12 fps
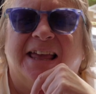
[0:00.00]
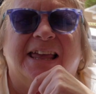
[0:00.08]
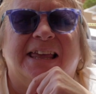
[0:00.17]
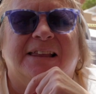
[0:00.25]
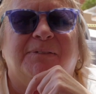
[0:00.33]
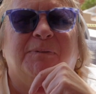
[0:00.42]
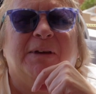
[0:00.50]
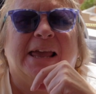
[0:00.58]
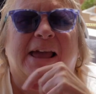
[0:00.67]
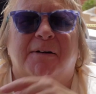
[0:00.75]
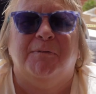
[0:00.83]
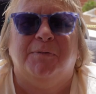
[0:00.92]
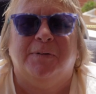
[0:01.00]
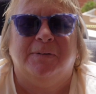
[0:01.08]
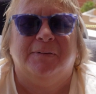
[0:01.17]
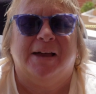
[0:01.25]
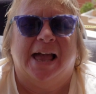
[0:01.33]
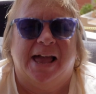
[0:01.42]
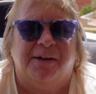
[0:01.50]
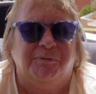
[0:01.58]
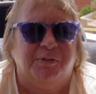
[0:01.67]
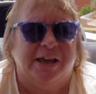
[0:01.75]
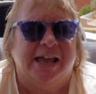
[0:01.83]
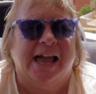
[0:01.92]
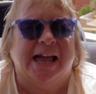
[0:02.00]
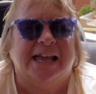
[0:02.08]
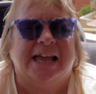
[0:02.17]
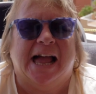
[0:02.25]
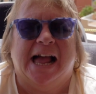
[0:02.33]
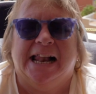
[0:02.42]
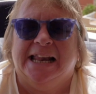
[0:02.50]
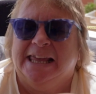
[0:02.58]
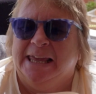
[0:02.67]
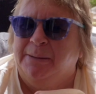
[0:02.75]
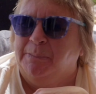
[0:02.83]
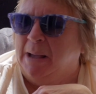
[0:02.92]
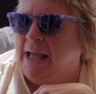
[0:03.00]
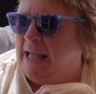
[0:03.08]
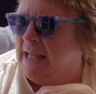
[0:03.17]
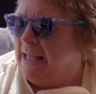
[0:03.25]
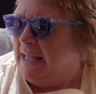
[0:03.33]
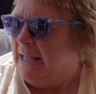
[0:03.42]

We're having a calima,